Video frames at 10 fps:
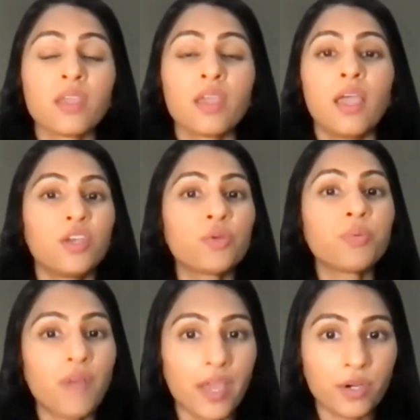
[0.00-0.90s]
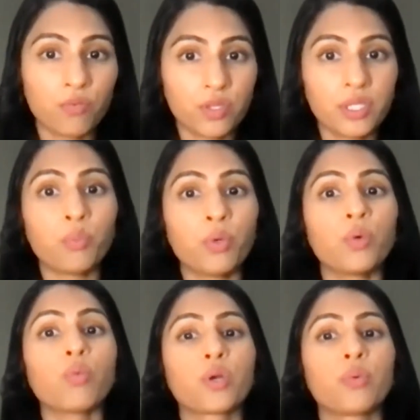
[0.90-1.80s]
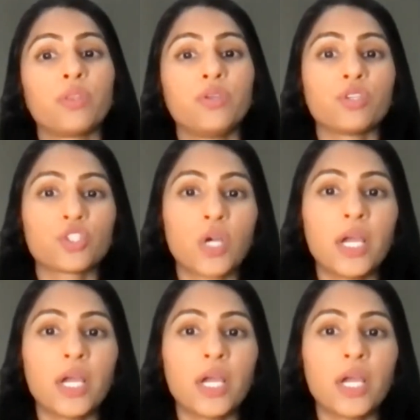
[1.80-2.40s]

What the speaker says: And your provider really will work with you to try